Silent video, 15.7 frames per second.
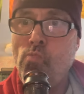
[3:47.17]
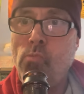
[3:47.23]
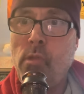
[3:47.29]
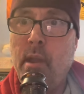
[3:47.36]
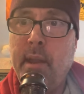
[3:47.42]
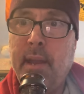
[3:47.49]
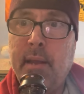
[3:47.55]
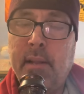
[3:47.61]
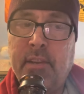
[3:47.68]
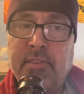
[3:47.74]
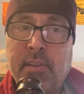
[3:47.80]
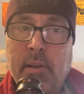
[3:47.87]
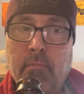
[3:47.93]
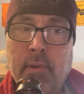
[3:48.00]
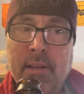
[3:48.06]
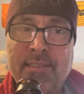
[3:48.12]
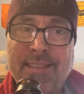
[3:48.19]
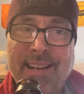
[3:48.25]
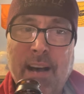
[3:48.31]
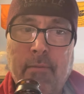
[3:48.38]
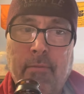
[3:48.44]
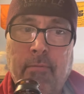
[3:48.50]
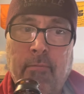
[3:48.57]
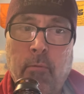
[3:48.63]
And like I said, rinse it
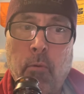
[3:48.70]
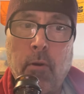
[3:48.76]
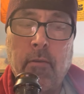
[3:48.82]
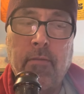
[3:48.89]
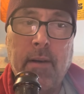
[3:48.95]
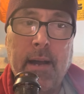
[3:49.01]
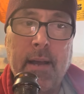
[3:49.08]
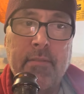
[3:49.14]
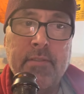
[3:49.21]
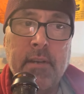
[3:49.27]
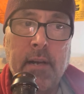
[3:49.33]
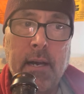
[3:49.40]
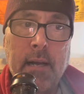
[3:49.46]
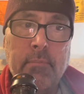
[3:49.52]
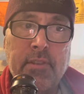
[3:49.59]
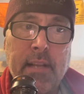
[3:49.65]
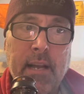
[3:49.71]
out 4 or 5 times.